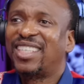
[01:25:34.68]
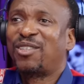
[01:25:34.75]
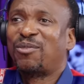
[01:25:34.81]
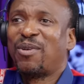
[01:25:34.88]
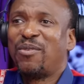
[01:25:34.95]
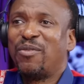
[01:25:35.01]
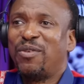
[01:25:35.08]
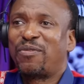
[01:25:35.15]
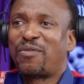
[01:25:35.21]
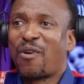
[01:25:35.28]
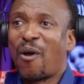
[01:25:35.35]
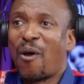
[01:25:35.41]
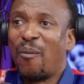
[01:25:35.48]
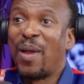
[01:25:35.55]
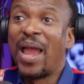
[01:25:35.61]
is where we're
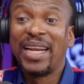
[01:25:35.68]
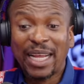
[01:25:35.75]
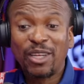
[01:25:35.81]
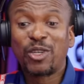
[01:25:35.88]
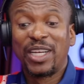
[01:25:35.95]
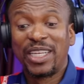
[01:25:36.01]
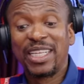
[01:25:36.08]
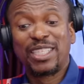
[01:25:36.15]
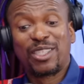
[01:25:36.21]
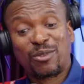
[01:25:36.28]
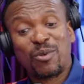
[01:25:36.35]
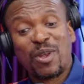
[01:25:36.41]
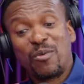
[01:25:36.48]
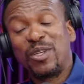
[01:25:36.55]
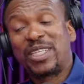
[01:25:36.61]
from. And actually, this is
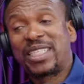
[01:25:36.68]
where we